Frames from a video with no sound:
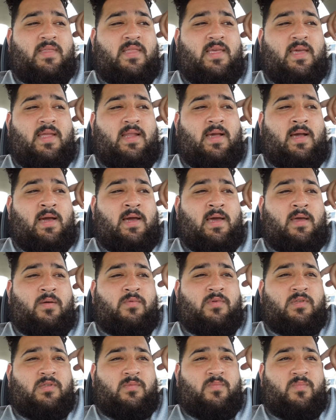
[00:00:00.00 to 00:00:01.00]
that I
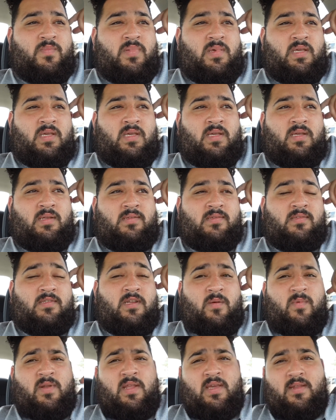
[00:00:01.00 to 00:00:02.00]
was being
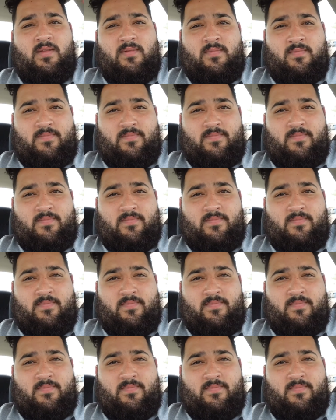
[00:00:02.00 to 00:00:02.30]
terminated.